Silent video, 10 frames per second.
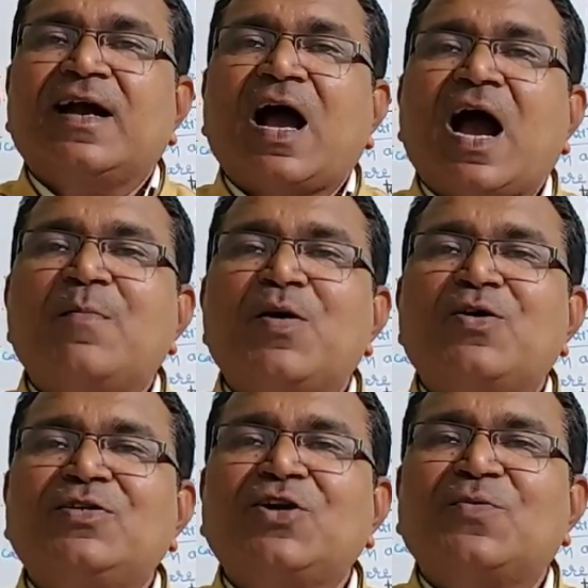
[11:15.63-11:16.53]

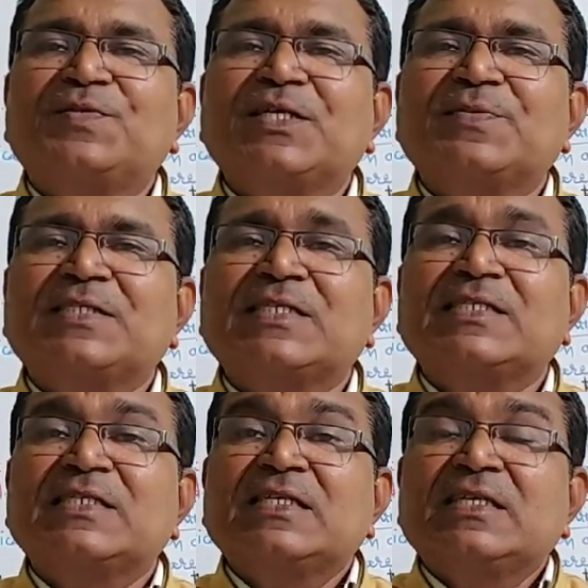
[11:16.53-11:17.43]
amount of
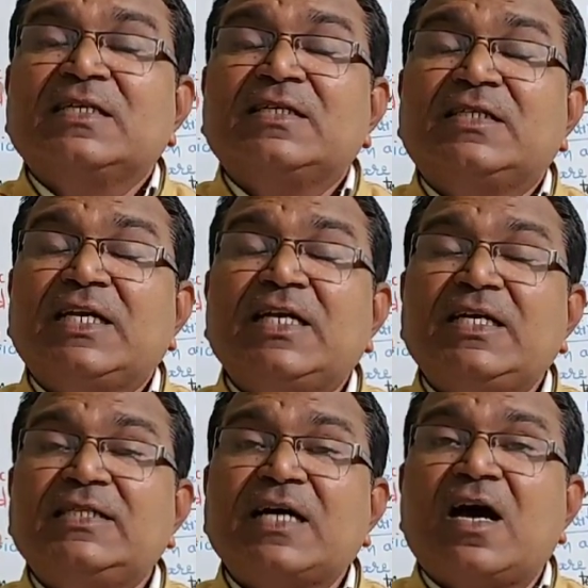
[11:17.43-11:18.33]
substance.
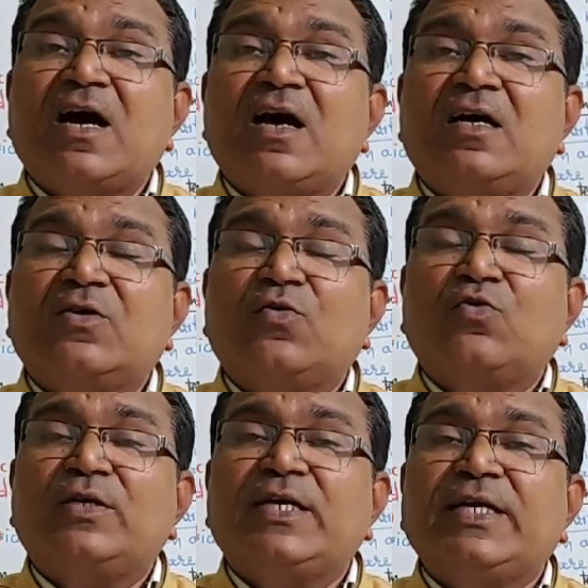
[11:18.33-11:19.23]
These are
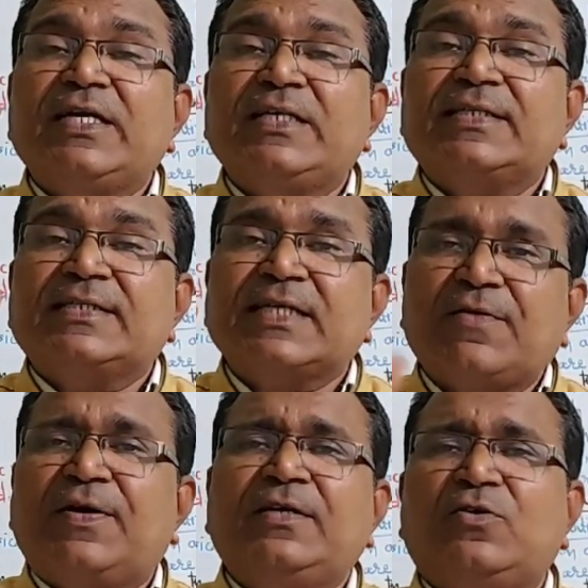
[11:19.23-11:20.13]
only
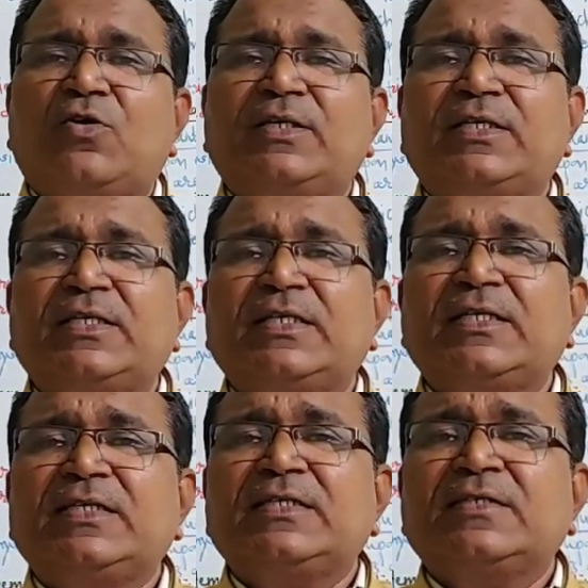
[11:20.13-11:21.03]
7
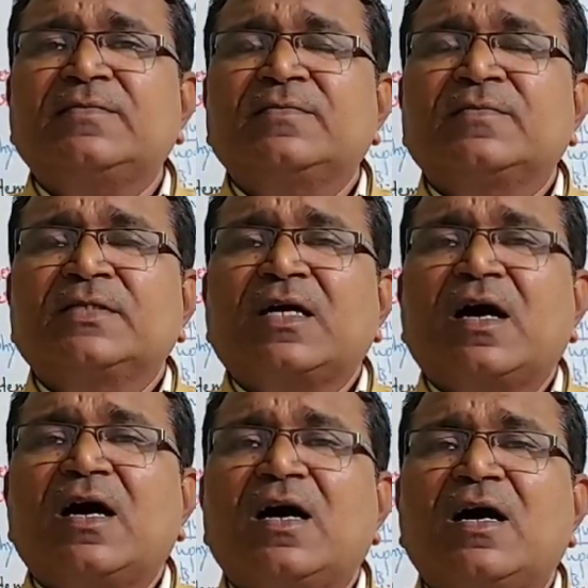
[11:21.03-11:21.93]
quantities
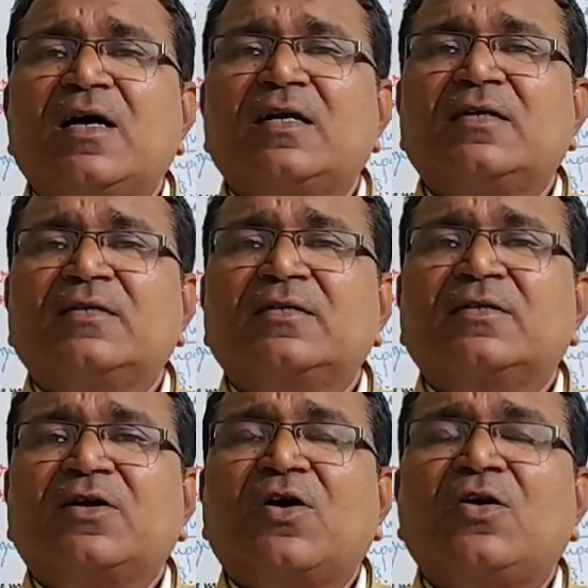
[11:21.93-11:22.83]
are
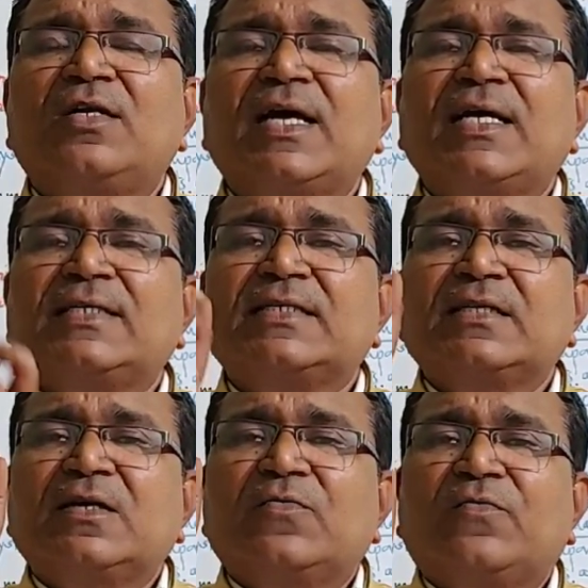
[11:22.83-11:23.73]
called as
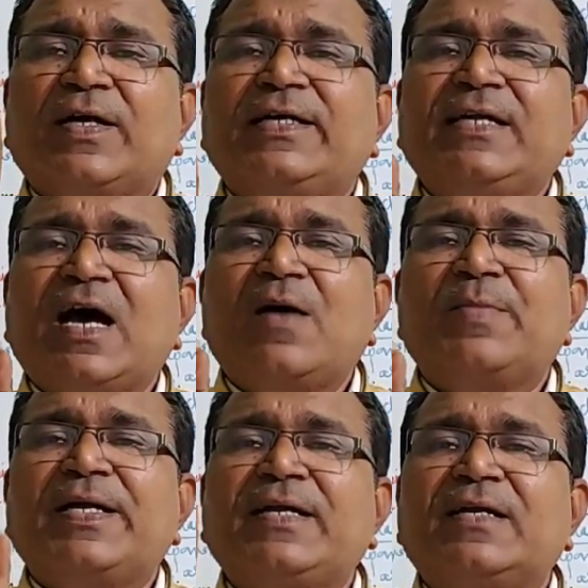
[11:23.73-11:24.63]

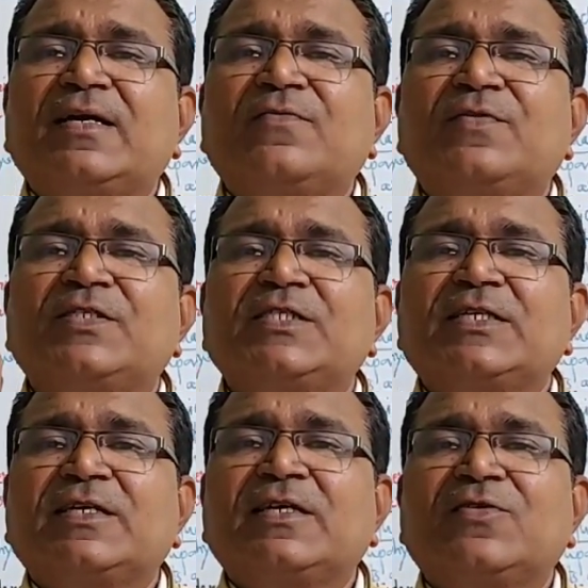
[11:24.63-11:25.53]
fundamental
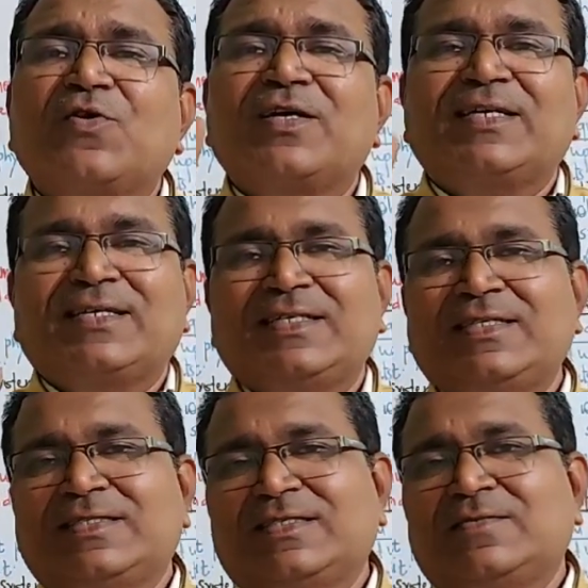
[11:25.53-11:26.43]
physical
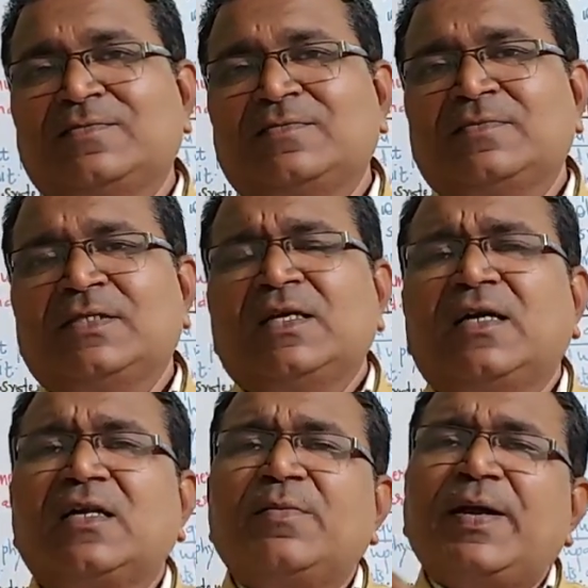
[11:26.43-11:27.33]
quantities.
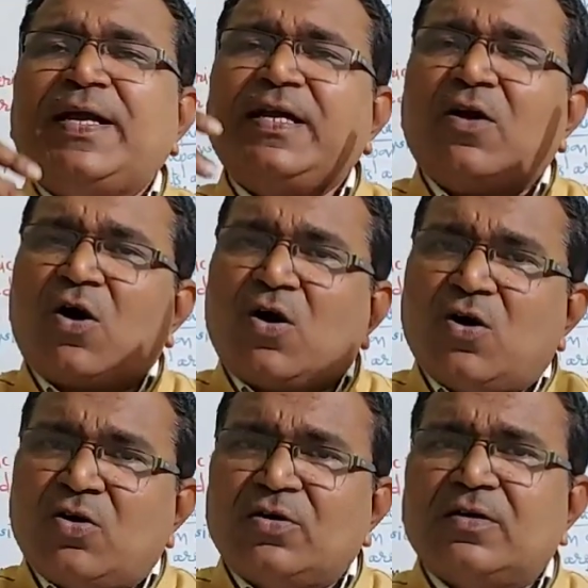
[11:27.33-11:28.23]
Remaining
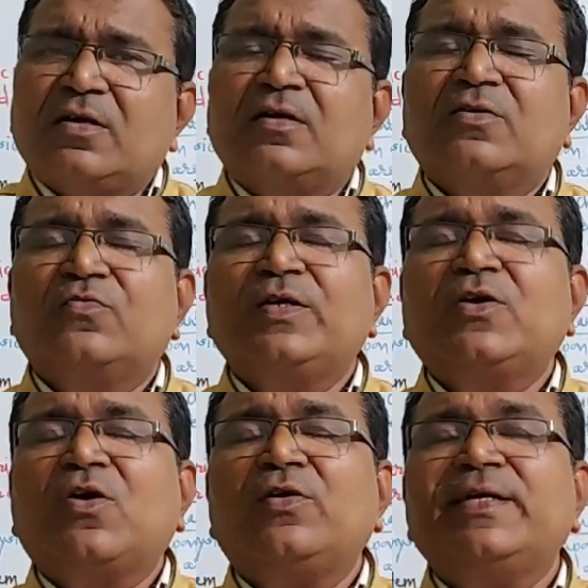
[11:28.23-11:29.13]
all we
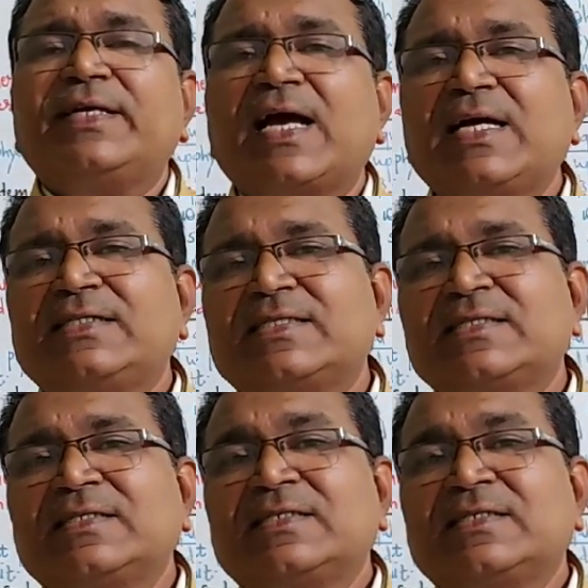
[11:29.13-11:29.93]
call it as